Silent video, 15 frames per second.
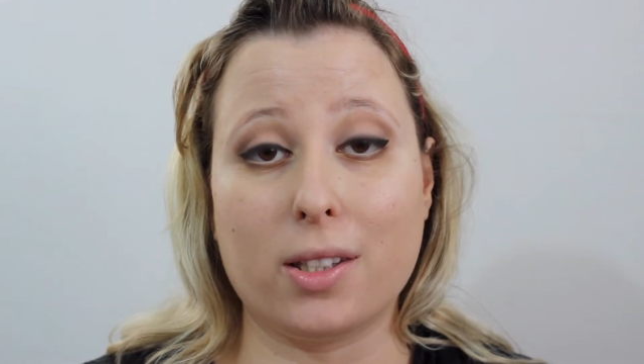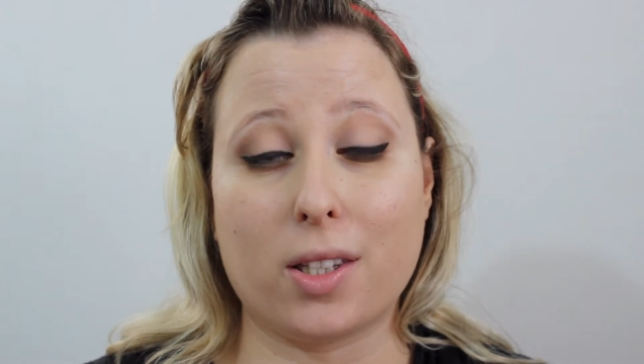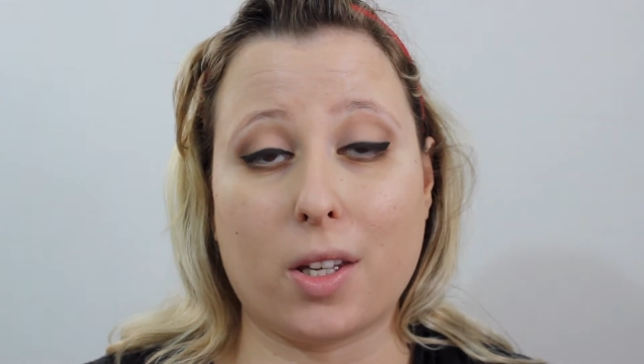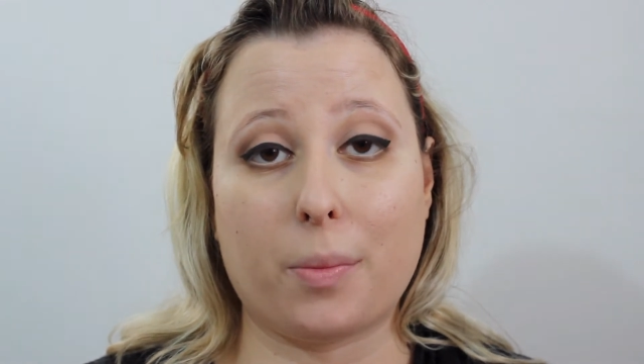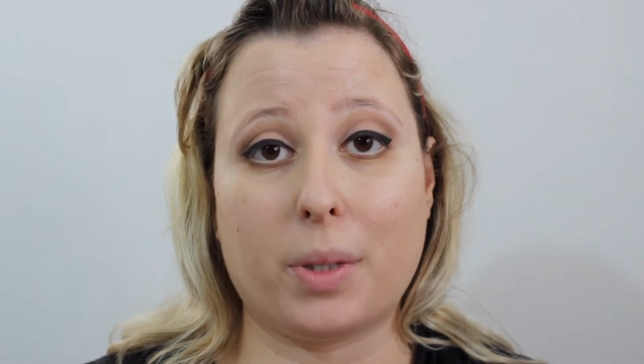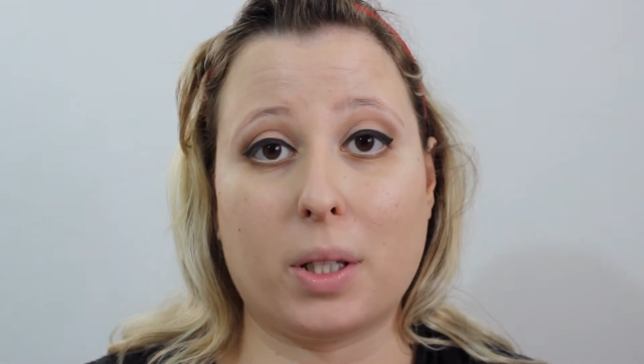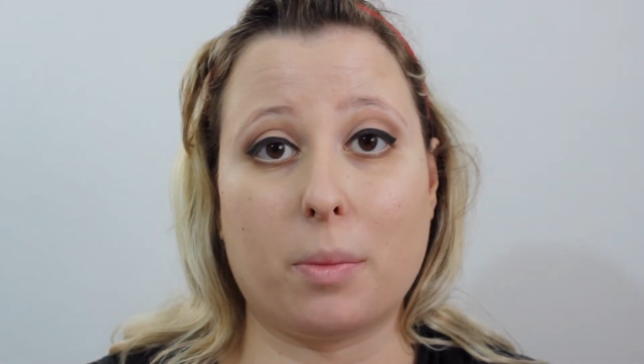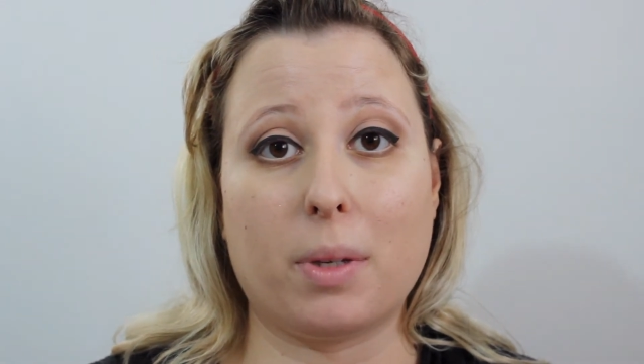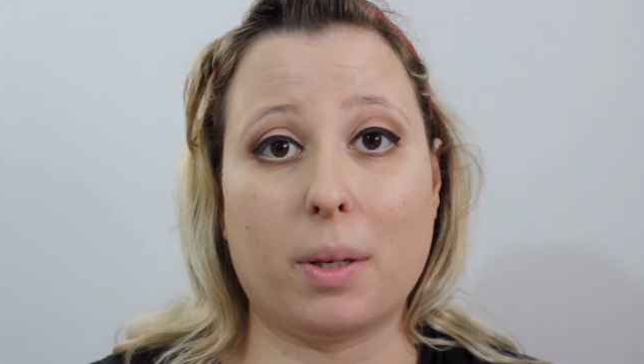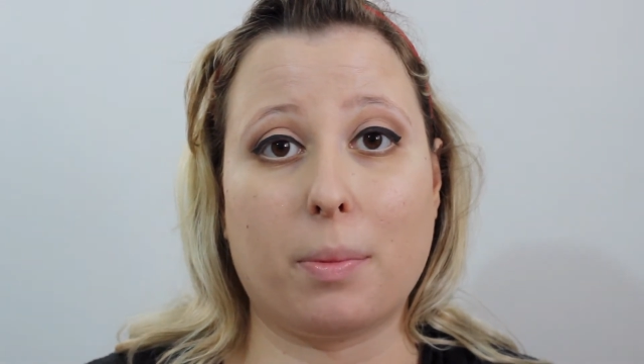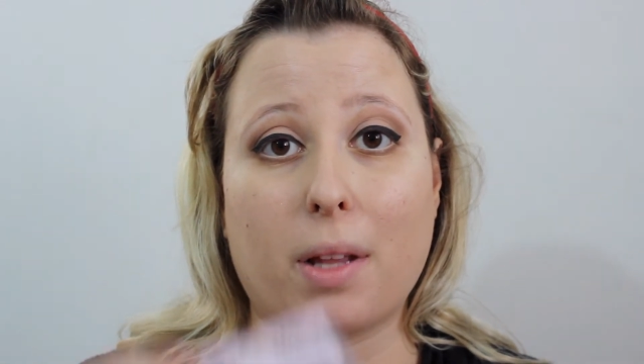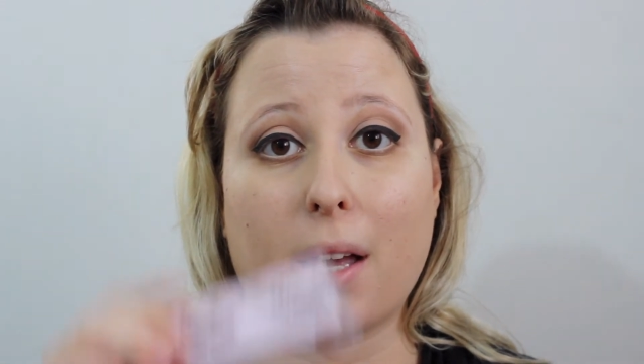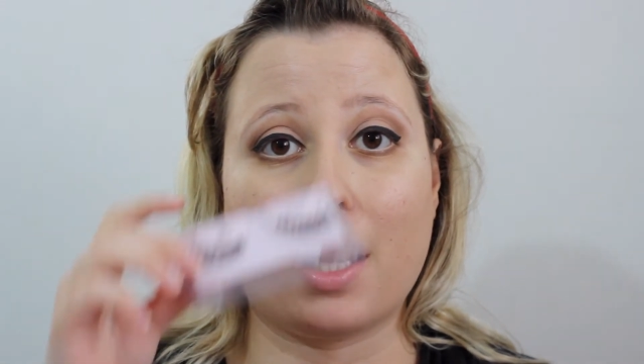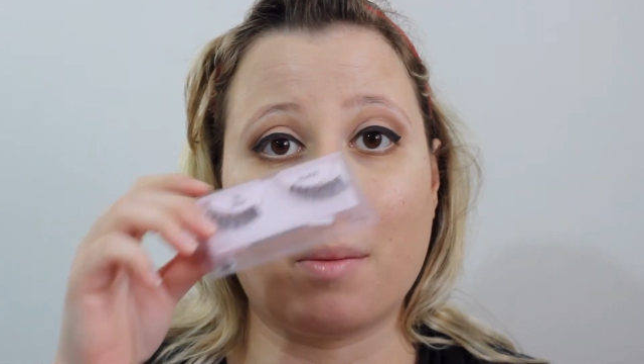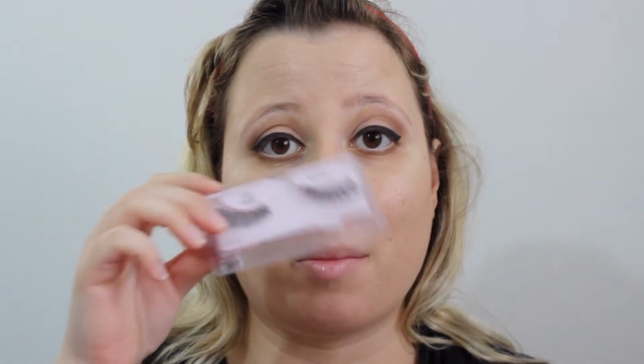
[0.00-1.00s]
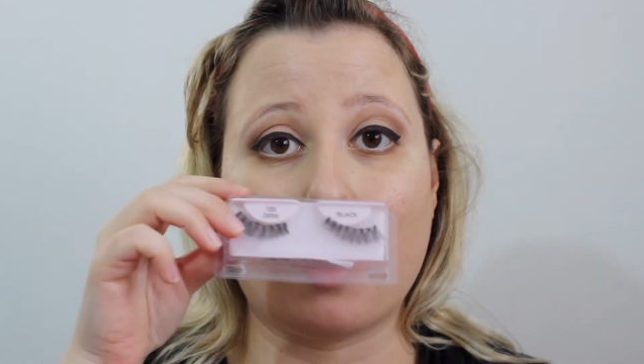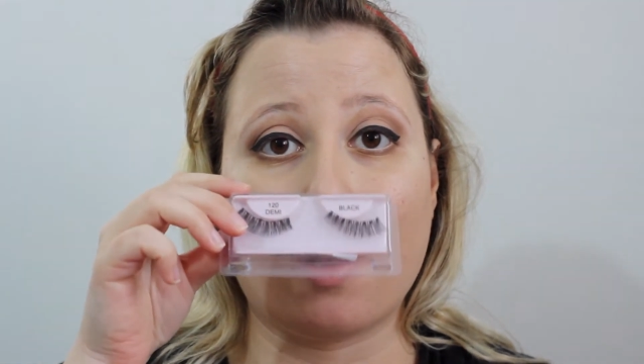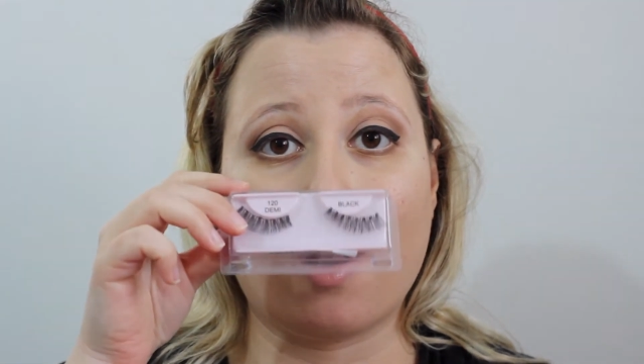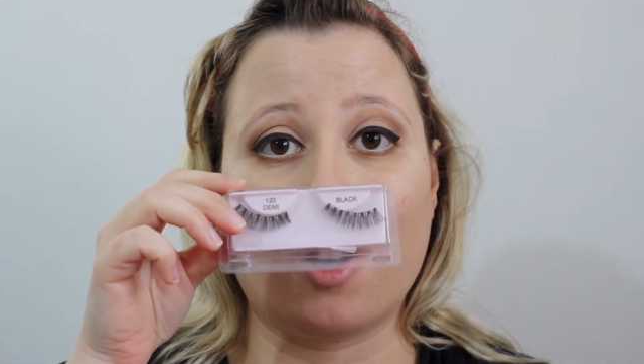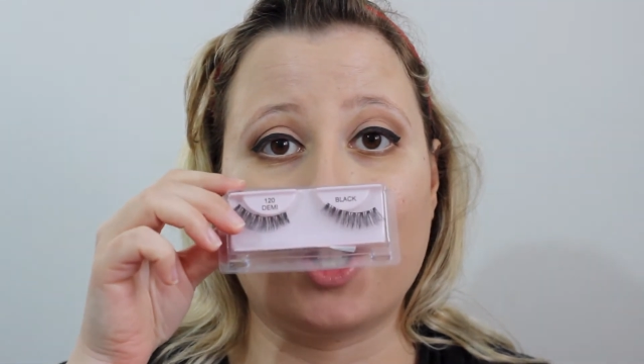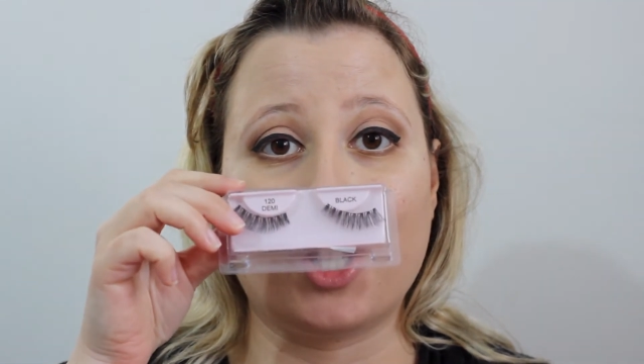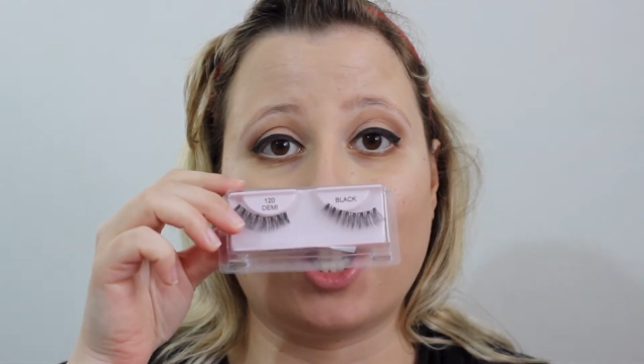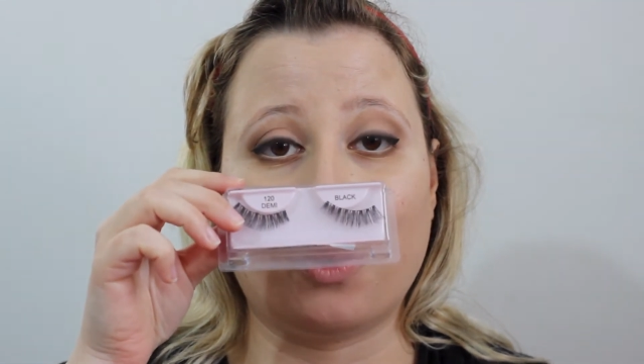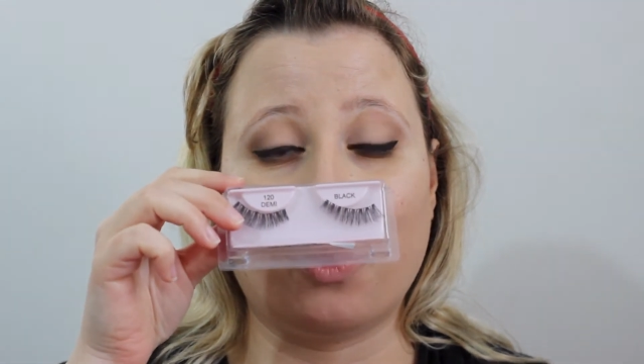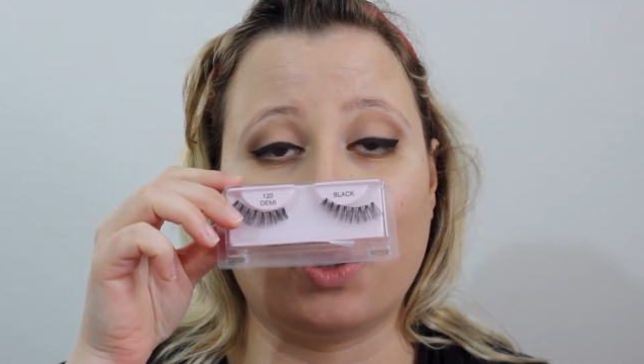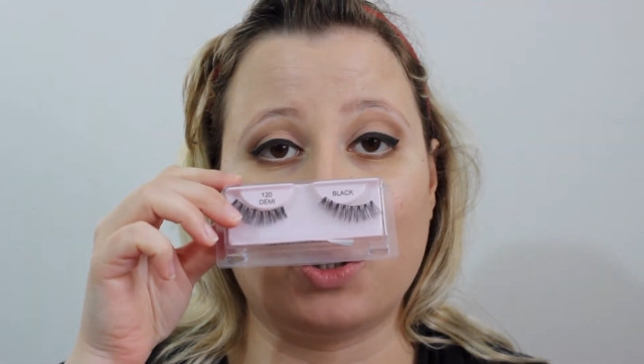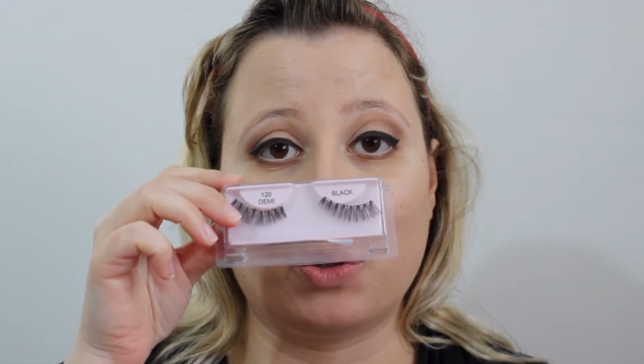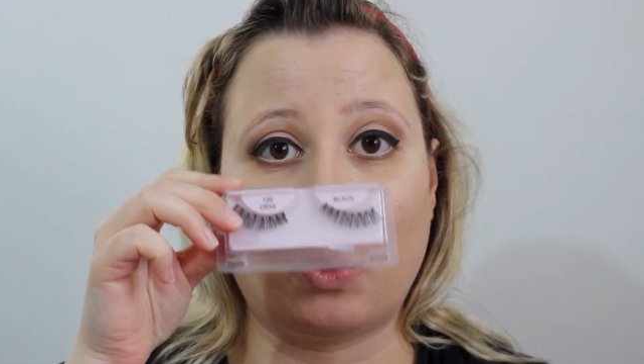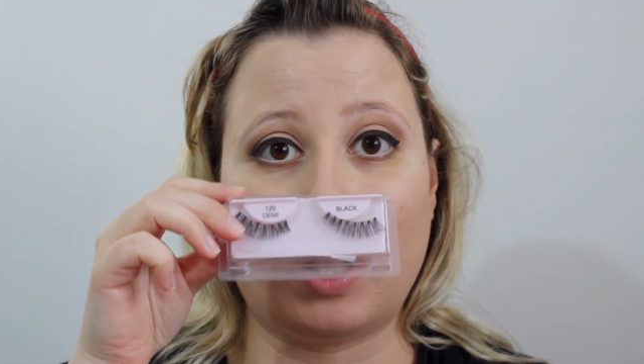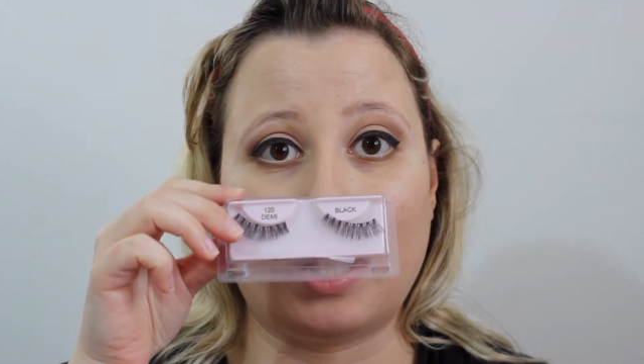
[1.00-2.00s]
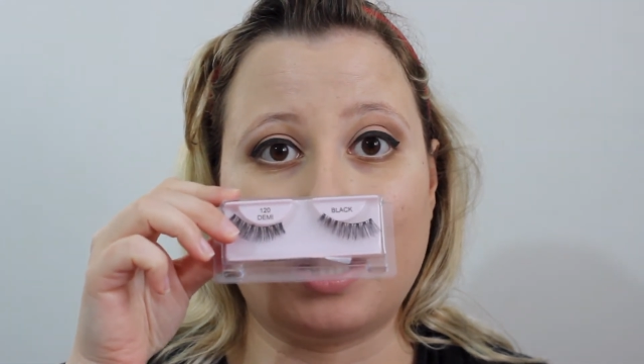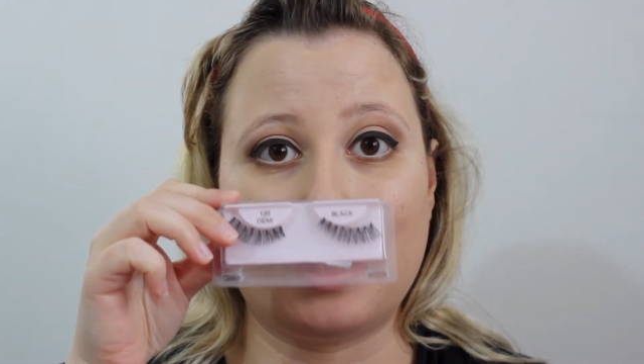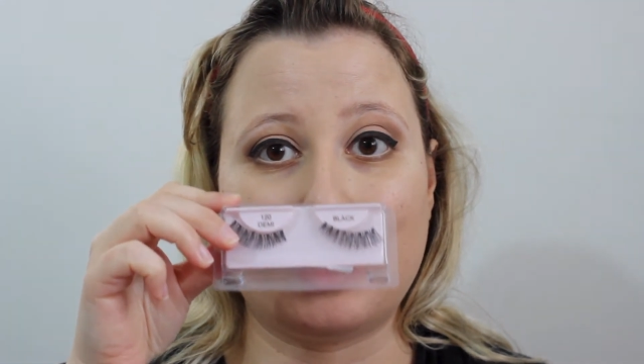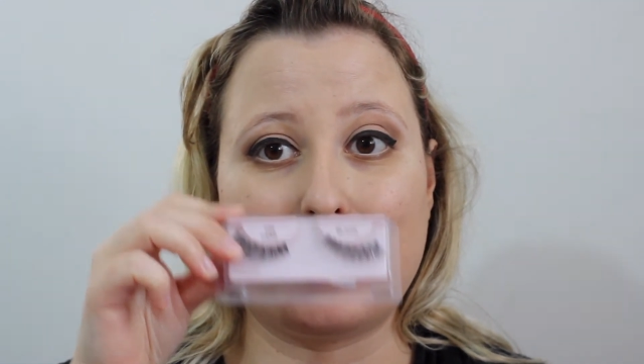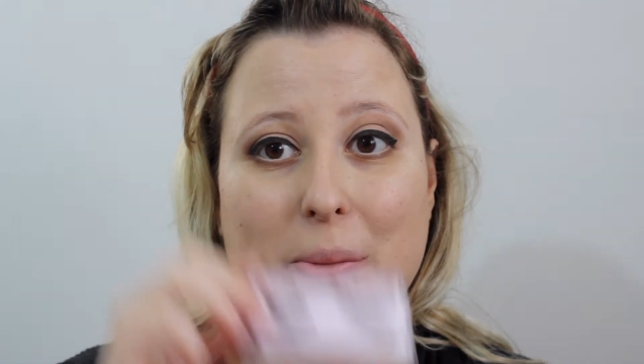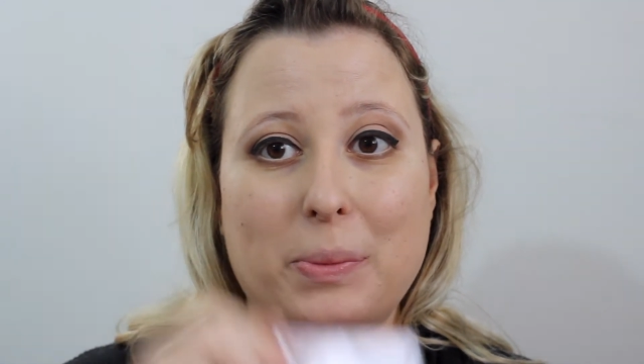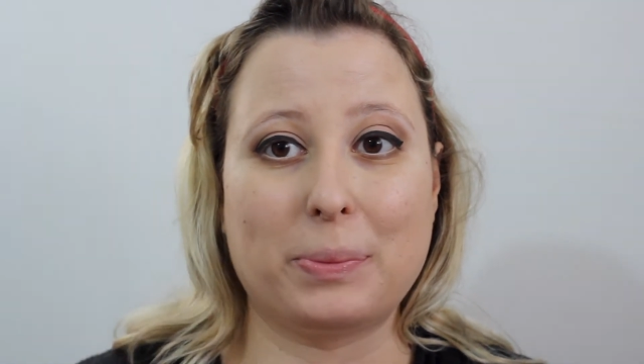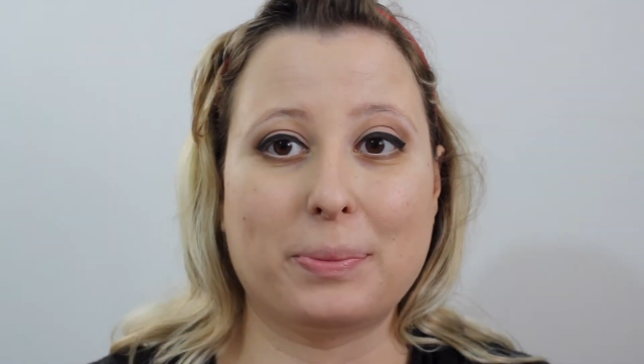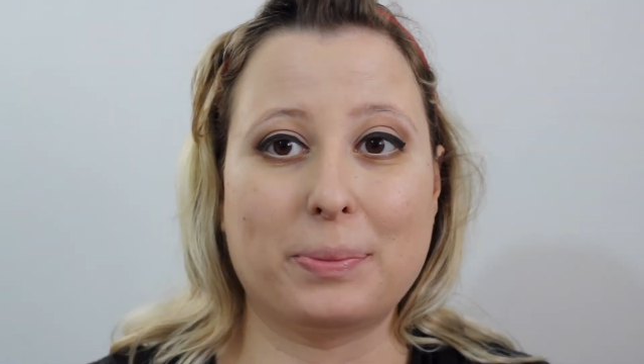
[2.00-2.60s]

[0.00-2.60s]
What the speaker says: so I'm going to be applying my Ardell 120s.